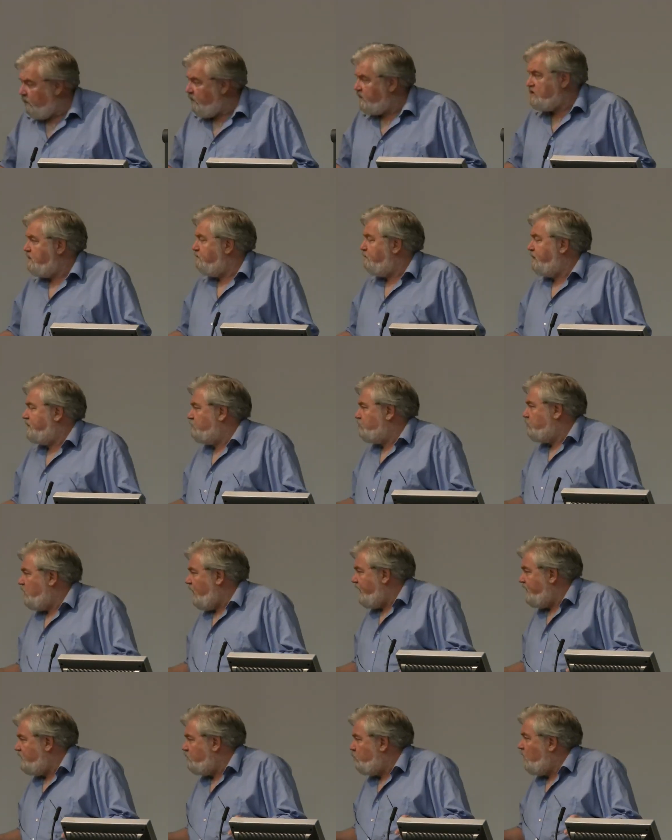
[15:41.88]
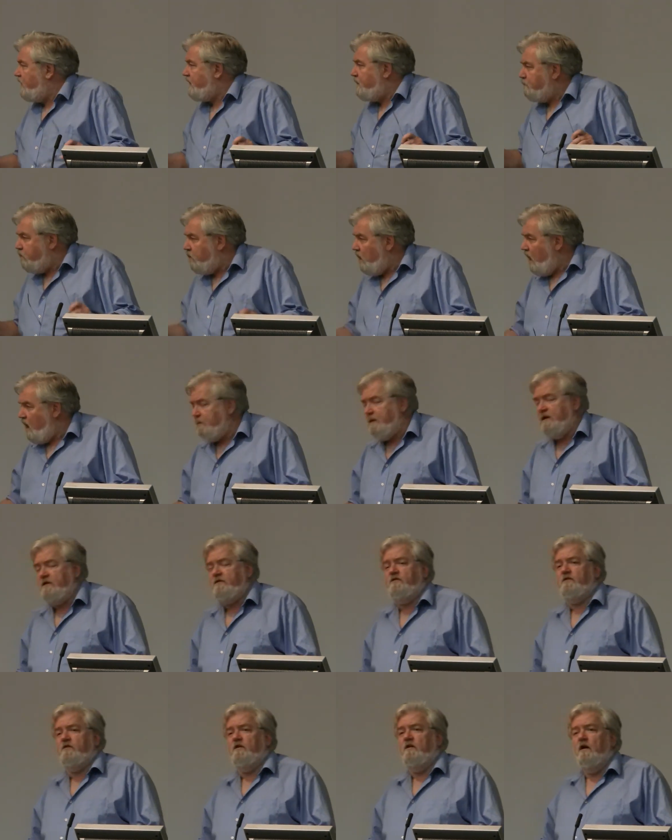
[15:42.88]
on which he betrayed what he
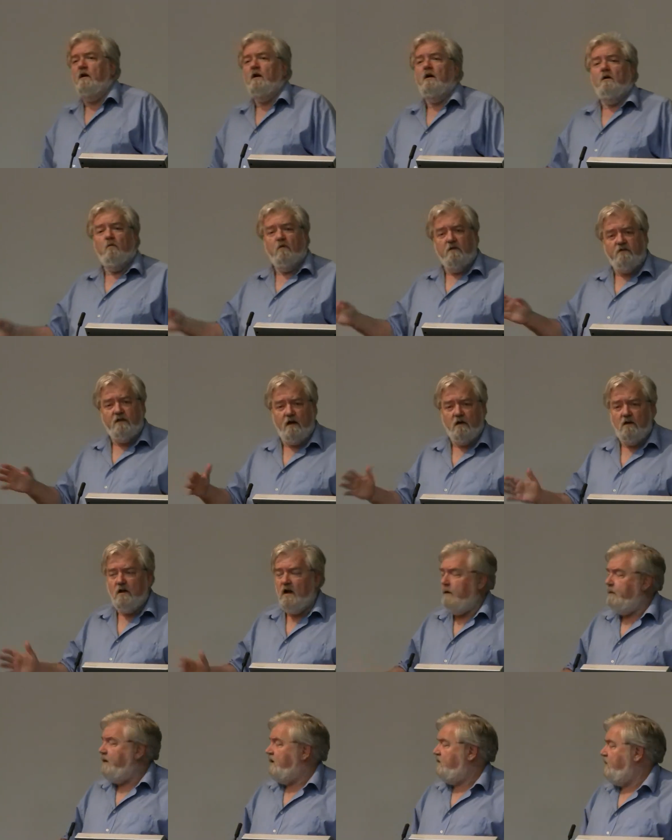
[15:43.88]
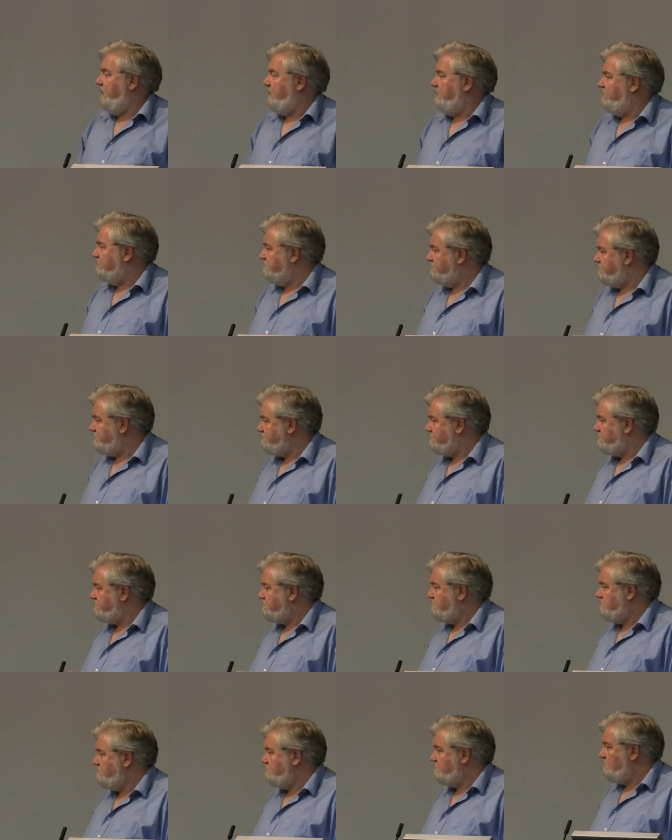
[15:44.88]
promised was on climate change.
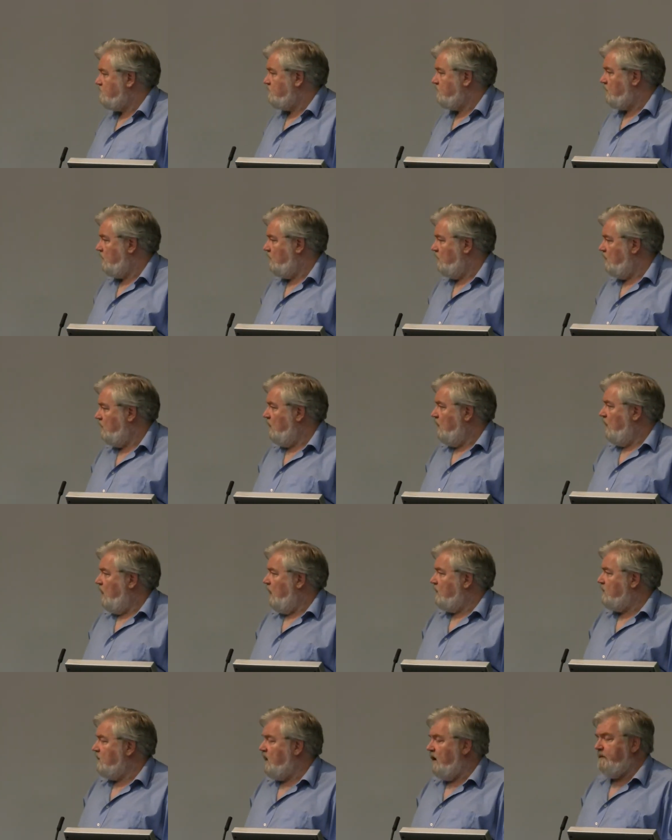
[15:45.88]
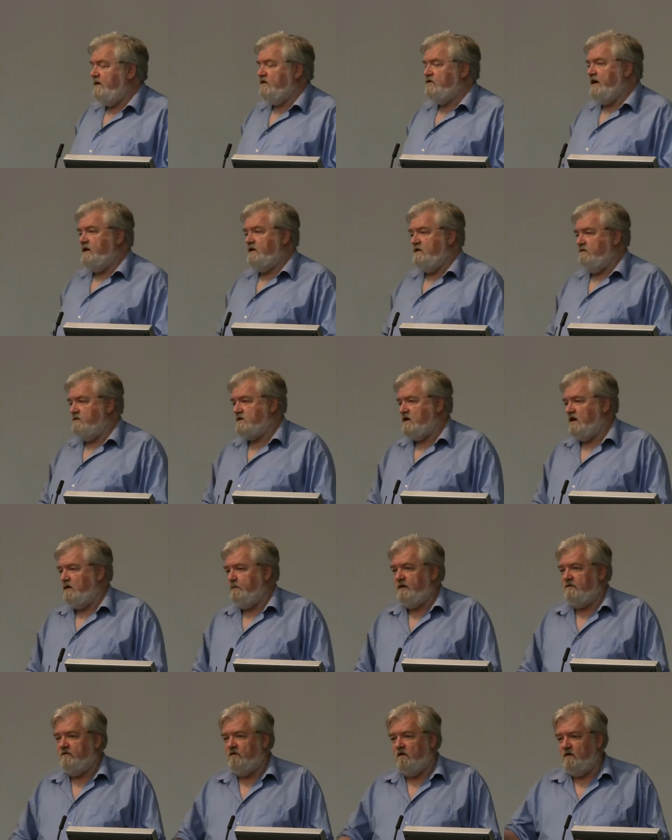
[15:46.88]
On climate change, he was going to
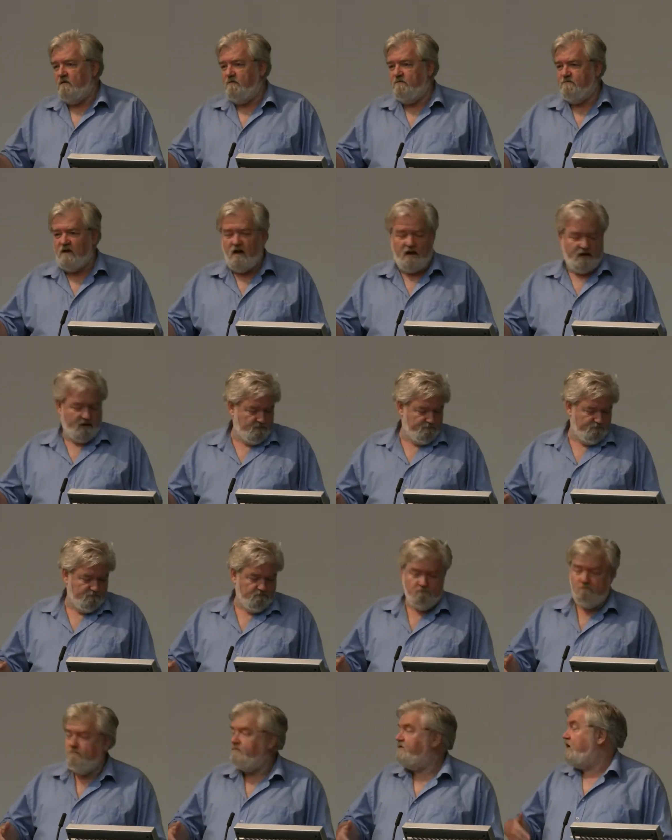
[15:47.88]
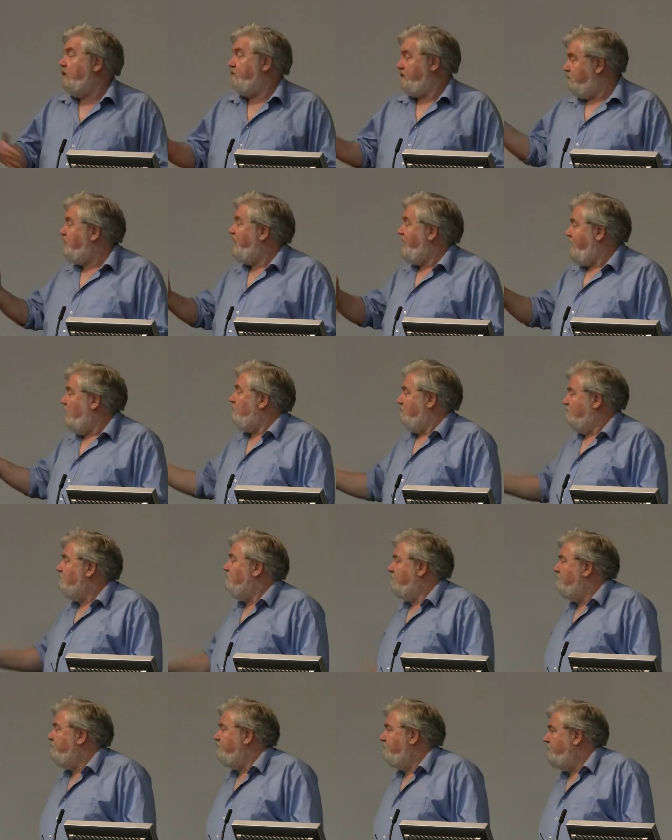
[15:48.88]
be sort of like Tony Blair
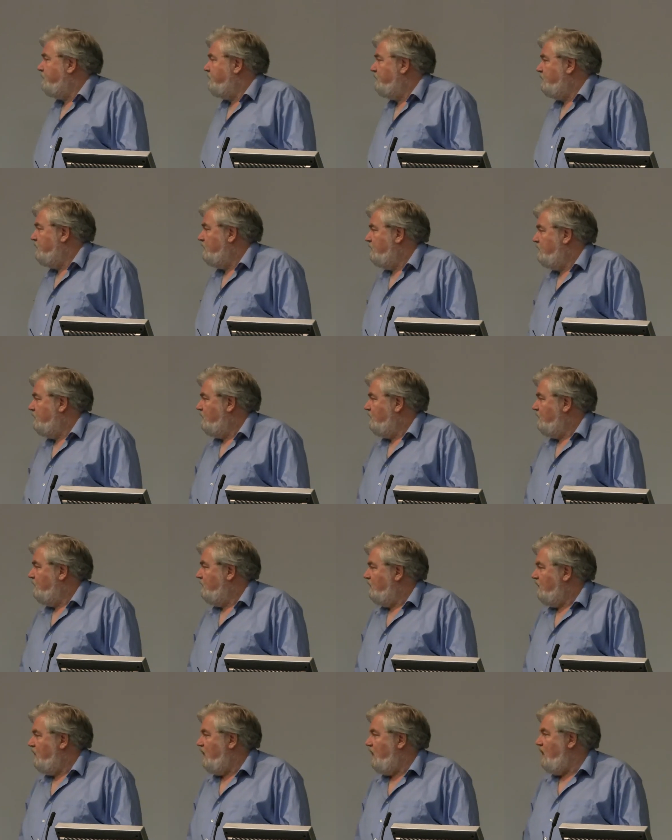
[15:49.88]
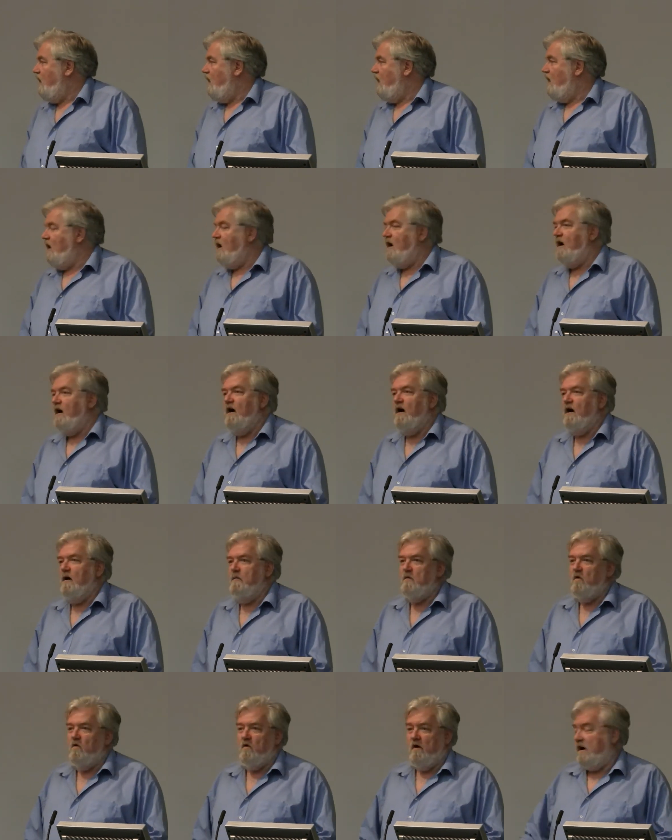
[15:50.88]

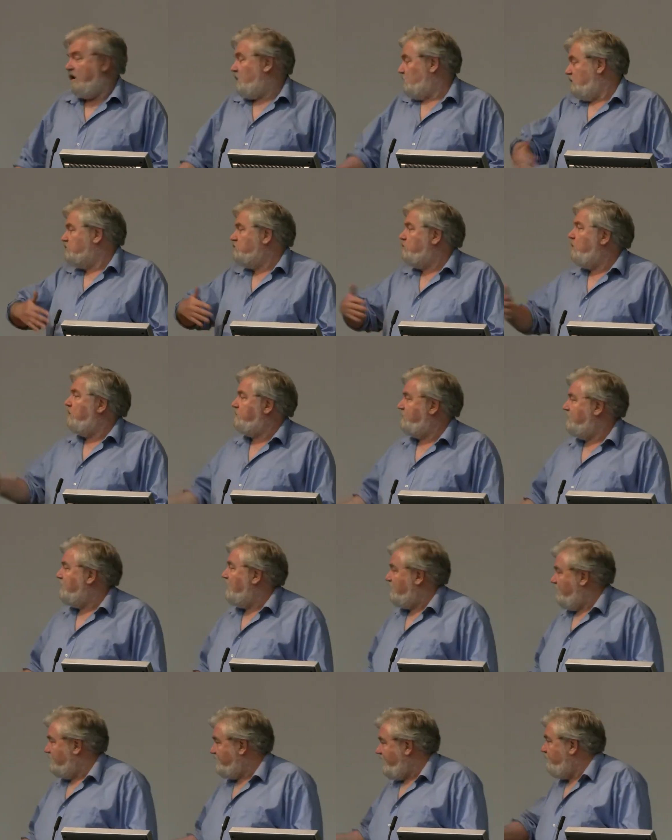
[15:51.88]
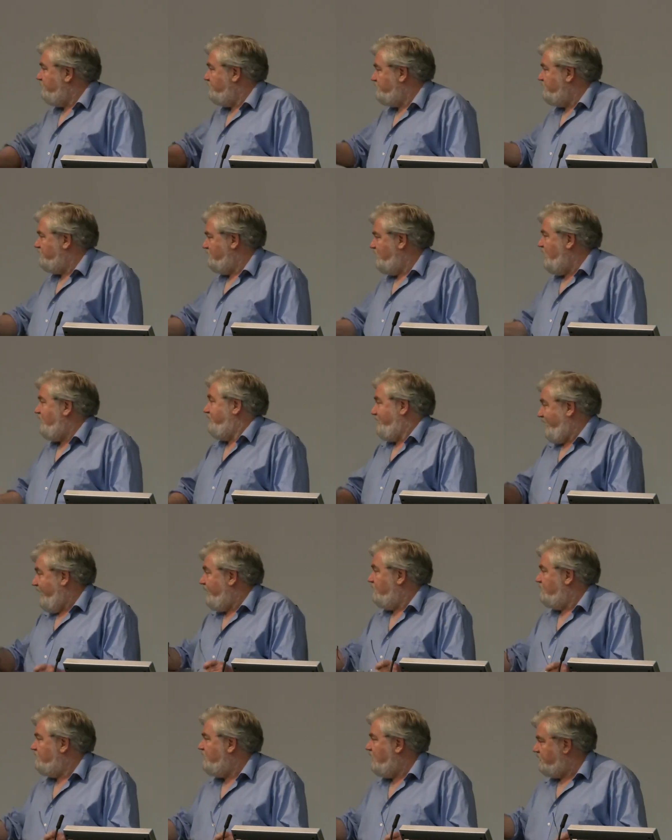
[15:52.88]
or Arnold Schwarzenegger. That was not
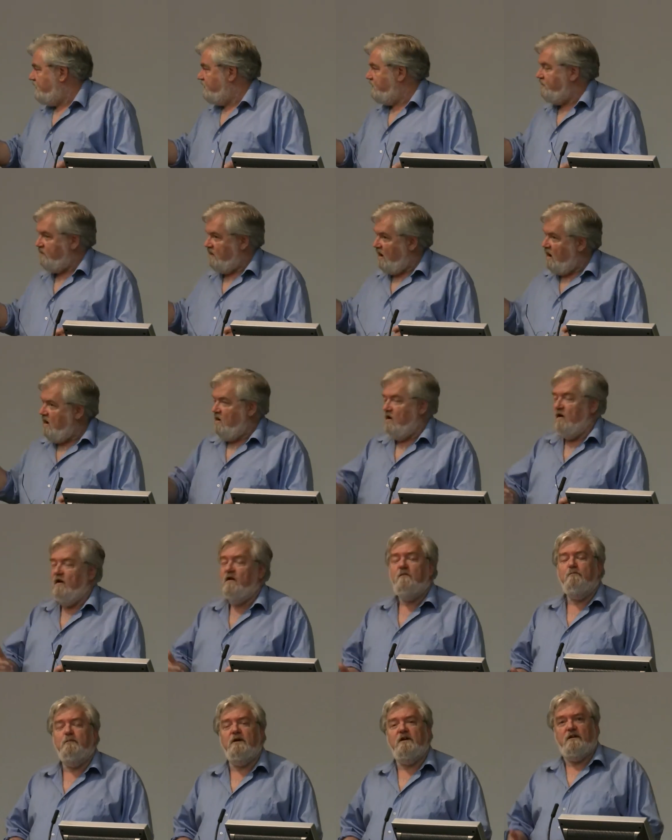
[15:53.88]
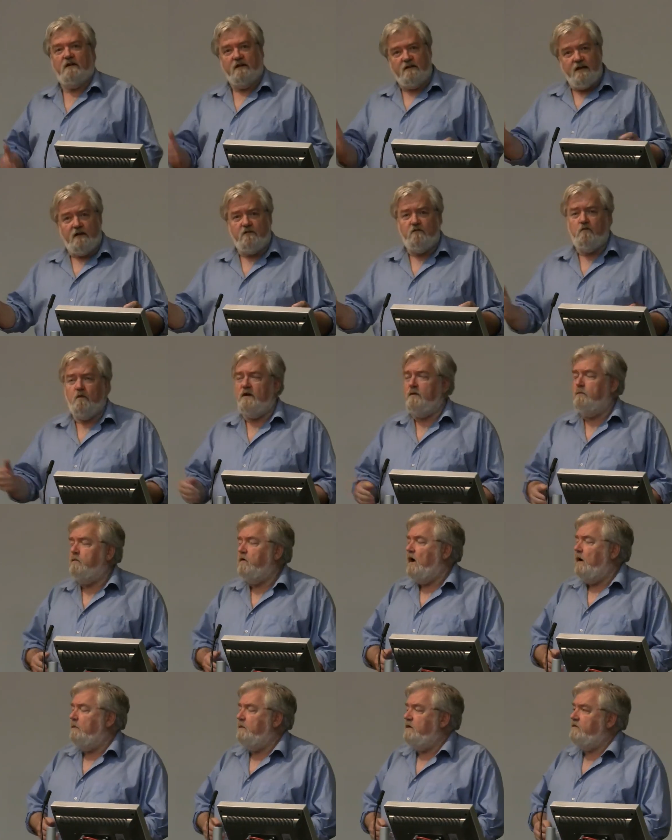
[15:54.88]
as hard, but that's what he
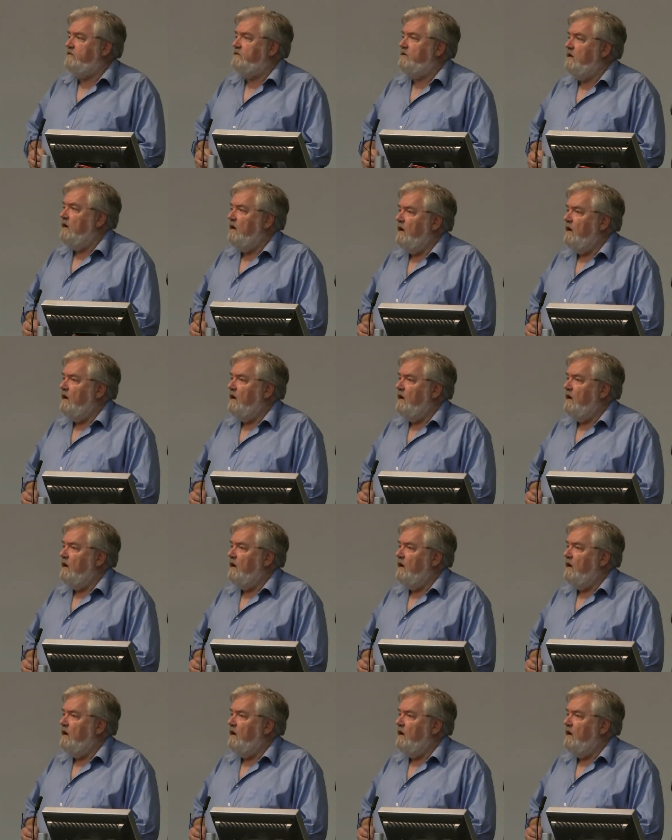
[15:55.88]
promised.